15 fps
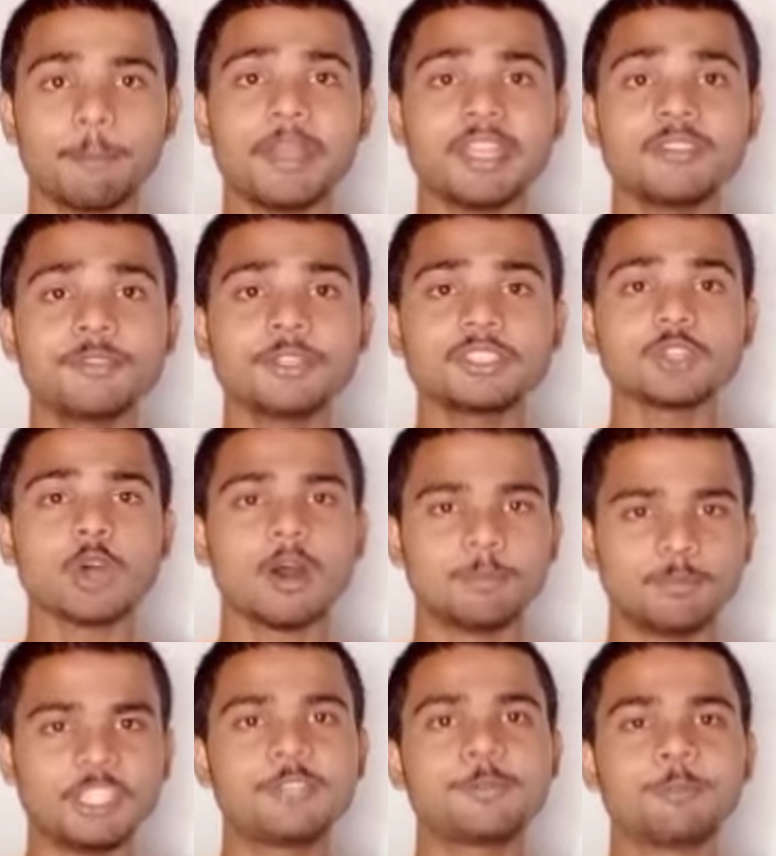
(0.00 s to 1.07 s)
Benefits
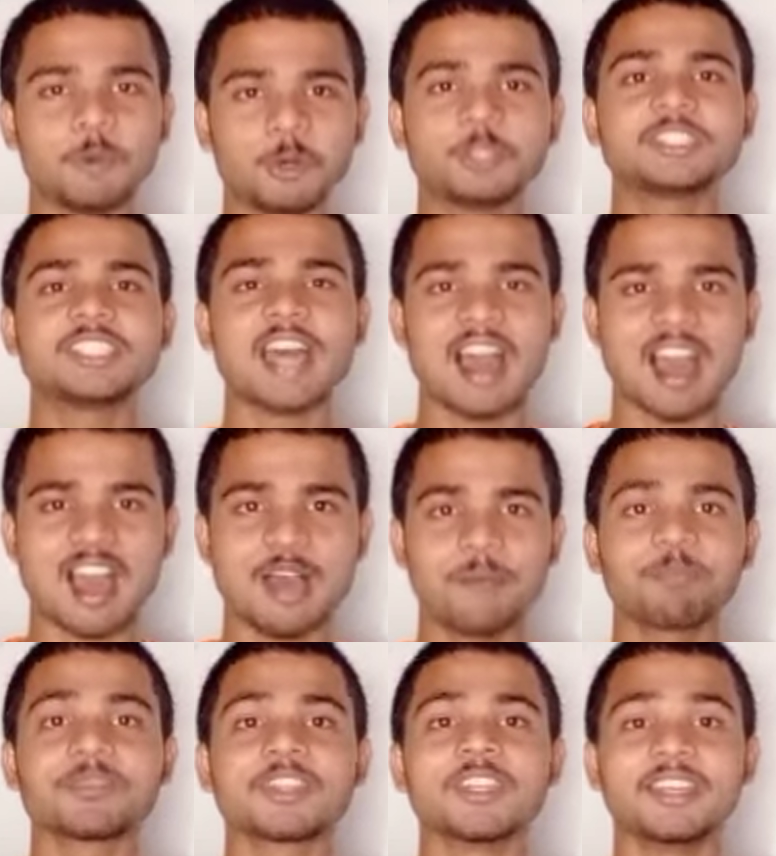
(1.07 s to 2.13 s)
of this pose
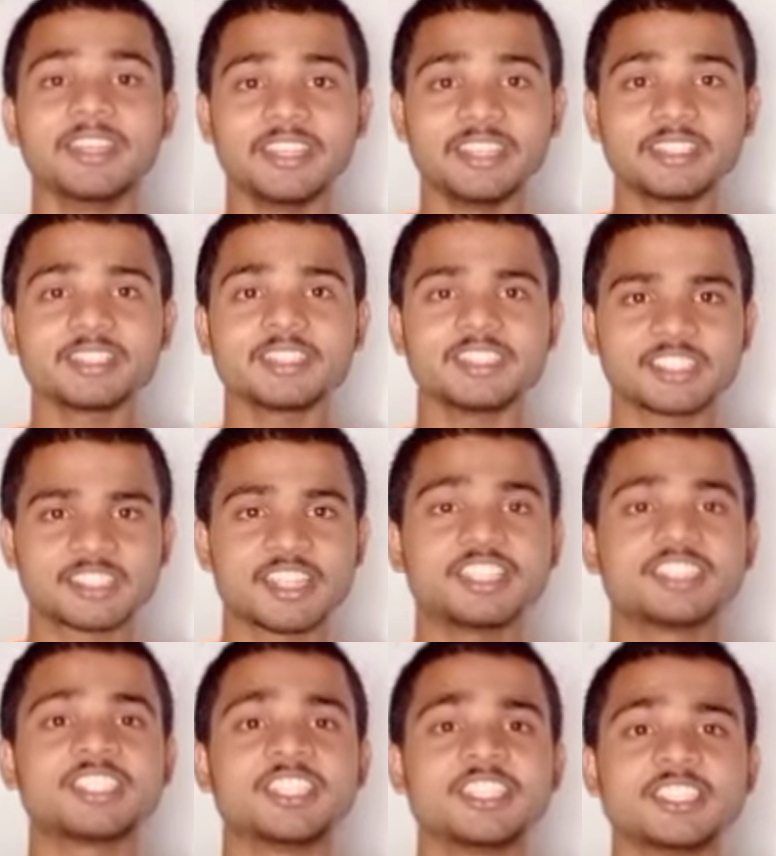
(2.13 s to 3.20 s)
are it
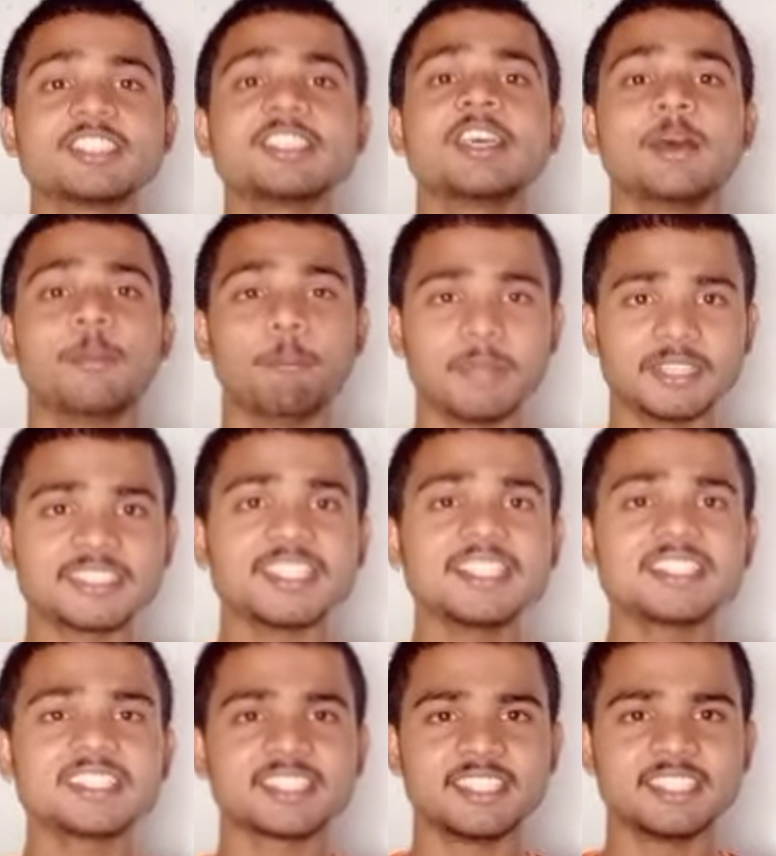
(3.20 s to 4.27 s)
stretches
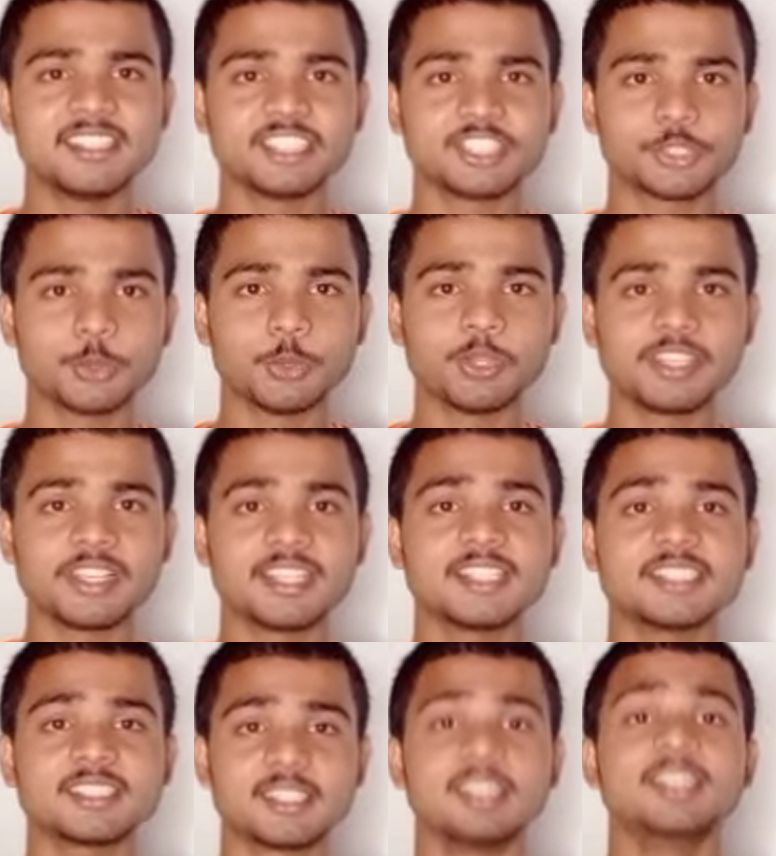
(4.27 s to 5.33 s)
muscles in the shoulders,